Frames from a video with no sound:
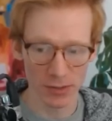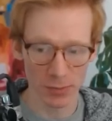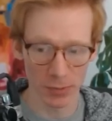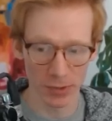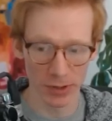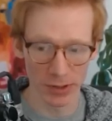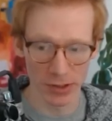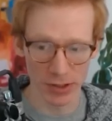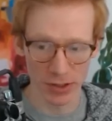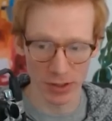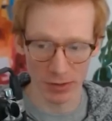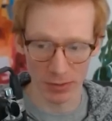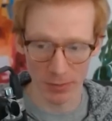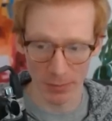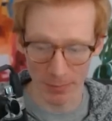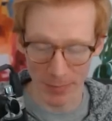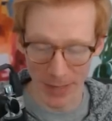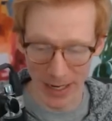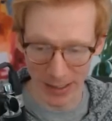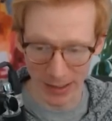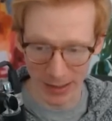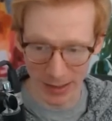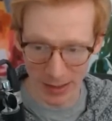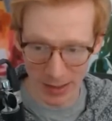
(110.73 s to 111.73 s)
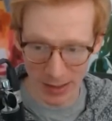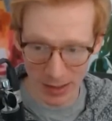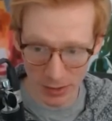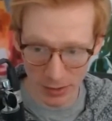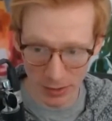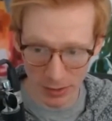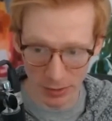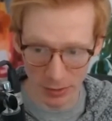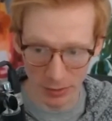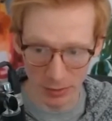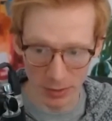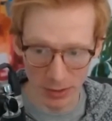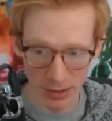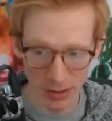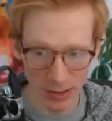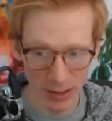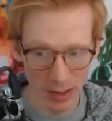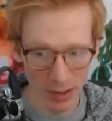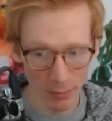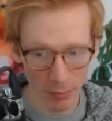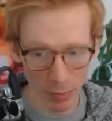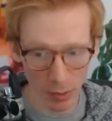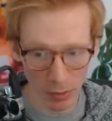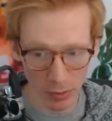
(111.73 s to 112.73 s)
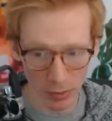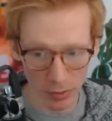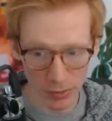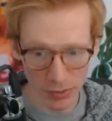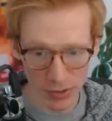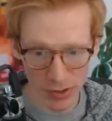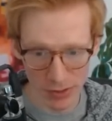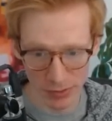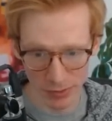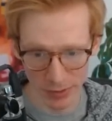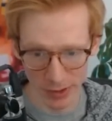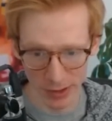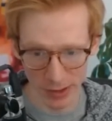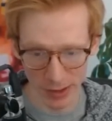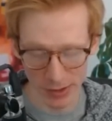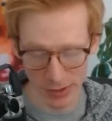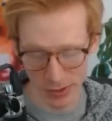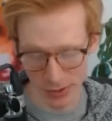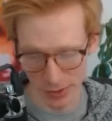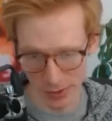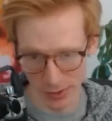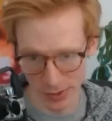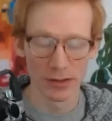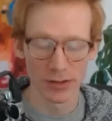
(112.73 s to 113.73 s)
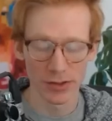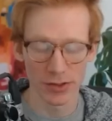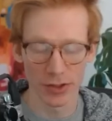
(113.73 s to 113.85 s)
which Magneto pulls 3 cost units.